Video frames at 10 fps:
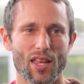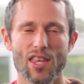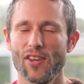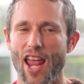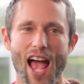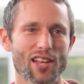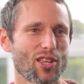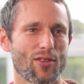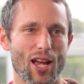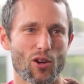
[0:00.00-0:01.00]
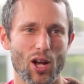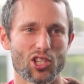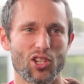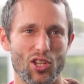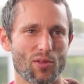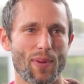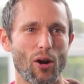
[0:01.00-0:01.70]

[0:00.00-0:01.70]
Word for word: Even asking that question is a